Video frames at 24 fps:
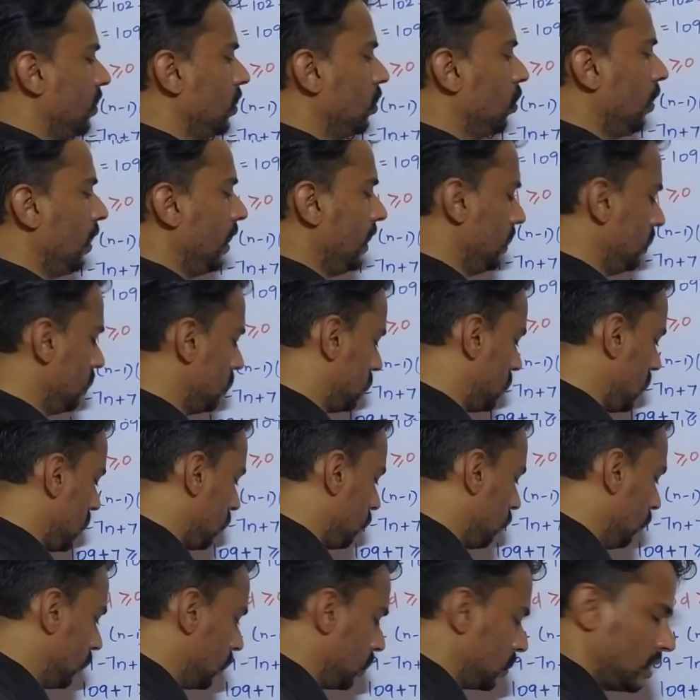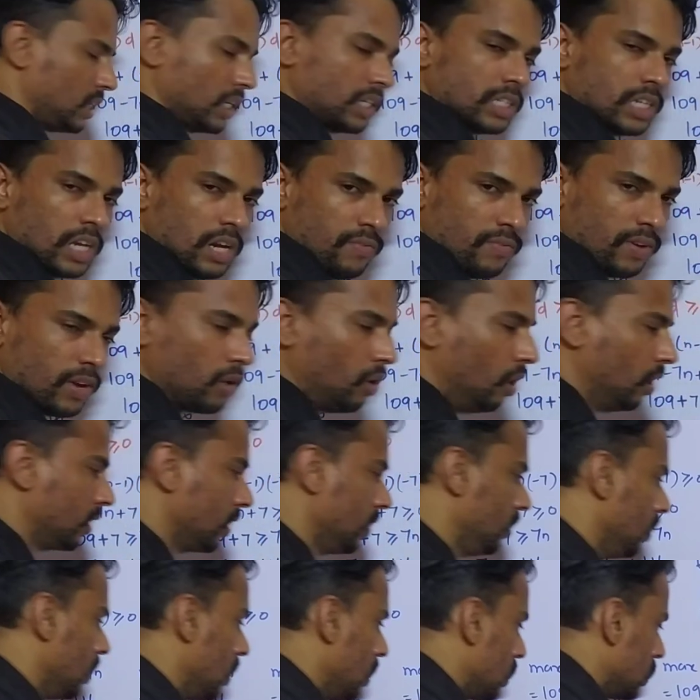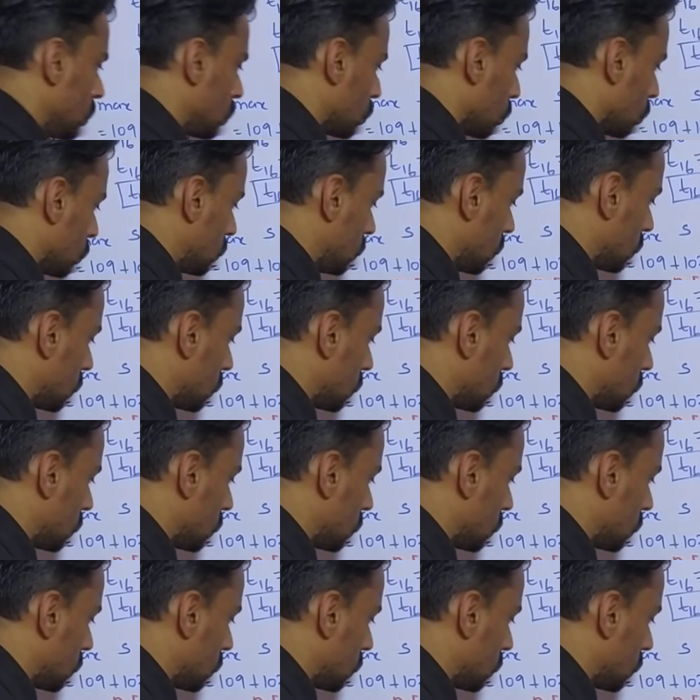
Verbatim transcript: we know n is equal to 16, we got it. So